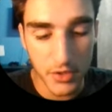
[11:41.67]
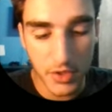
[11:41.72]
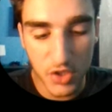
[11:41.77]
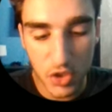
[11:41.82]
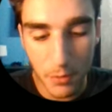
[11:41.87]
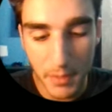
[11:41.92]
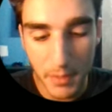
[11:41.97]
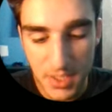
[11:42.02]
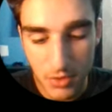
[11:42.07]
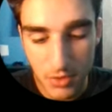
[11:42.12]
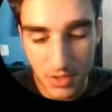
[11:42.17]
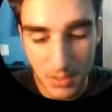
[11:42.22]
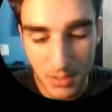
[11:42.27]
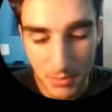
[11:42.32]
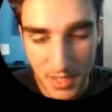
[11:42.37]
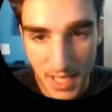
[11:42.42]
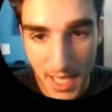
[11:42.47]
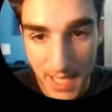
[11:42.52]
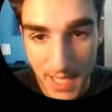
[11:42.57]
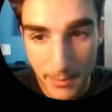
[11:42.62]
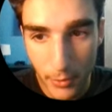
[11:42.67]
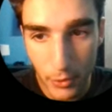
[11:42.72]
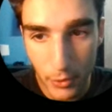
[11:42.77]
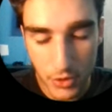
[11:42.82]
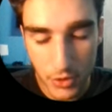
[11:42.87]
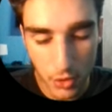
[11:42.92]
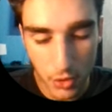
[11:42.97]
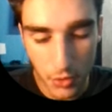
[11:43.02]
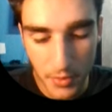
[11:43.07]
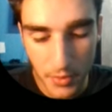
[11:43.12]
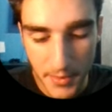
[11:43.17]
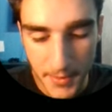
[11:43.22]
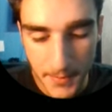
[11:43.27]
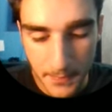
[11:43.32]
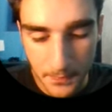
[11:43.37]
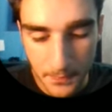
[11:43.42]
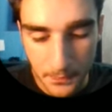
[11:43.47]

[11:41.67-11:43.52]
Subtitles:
You need to basically be able to